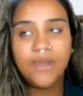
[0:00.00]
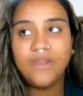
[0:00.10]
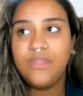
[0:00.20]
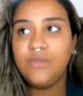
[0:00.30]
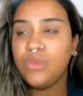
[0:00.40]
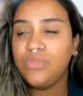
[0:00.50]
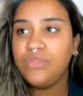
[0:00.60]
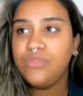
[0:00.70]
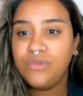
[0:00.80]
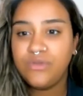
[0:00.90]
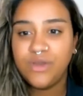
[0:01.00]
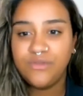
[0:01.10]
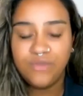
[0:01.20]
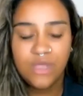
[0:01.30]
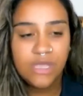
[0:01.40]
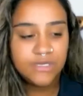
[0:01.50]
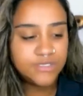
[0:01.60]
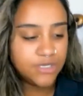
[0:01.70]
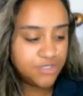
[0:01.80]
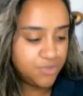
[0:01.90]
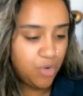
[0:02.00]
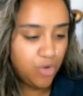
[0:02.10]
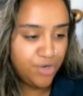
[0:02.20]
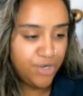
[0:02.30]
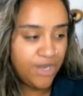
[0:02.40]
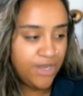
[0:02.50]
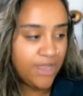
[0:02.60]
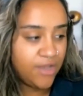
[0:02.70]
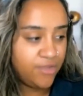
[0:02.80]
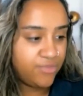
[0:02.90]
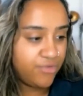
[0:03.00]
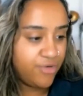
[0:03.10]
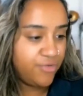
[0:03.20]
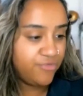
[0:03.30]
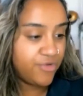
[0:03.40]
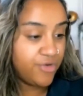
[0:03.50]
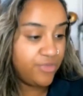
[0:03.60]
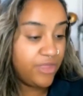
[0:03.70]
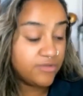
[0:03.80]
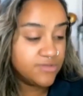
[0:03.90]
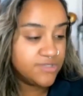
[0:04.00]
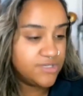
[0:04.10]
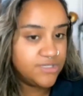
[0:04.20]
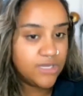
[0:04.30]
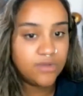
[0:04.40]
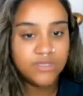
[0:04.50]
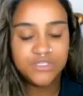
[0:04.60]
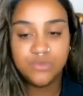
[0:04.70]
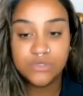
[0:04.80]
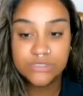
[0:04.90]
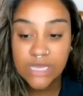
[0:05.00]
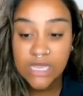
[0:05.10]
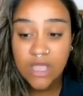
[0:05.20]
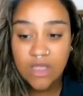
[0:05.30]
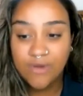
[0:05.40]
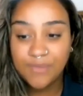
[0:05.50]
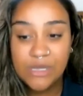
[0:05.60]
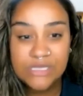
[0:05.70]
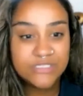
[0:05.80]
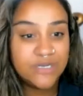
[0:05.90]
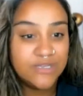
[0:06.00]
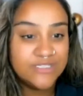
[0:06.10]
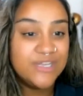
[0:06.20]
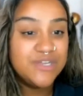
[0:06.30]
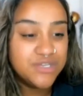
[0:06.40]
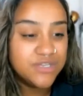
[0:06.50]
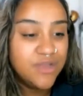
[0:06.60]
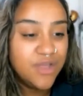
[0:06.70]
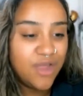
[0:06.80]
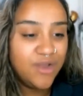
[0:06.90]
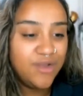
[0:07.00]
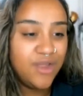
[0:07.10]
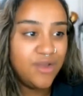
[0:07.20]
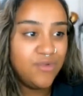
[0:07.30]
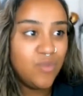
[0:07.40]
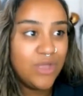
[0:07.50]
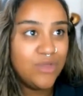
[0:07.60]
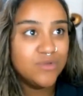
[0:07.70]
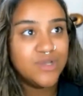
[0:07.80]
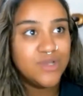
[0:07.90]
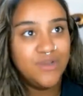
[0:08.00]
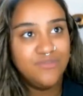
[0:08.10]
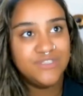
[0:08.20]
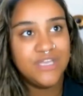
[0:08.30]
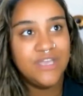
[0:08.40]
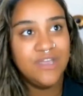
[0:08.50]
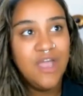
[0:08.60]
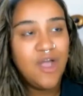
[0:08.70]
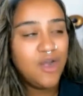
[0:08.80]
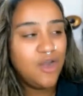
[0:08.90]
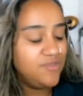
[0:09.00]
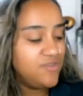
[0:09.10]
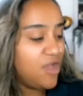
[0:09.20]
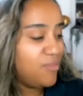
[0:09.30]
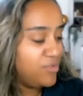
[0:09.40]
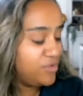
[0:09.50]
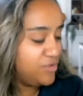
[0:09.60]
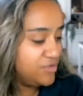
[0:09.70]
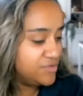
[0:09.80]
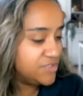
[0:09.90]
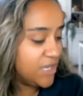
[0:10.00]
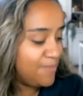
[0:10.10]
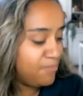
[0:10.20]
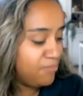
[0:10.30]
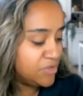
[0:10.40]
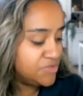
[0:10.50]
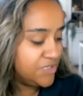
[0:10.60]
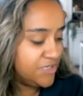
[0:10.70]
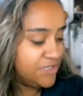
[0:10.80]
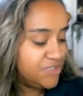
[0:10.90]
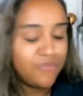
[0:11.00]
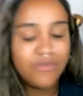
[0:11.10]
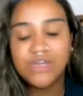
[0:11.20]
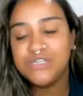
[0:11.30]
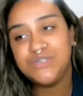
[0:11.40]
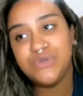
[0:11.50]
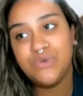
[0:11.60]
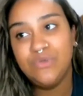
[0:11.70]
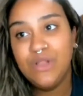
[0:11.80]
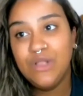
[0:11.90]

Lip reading: and I think one thing that you kind of touched upon and echoed through the answer to that question was around personalization, and where you're kind of saying, I like the term that you use, multi-generational.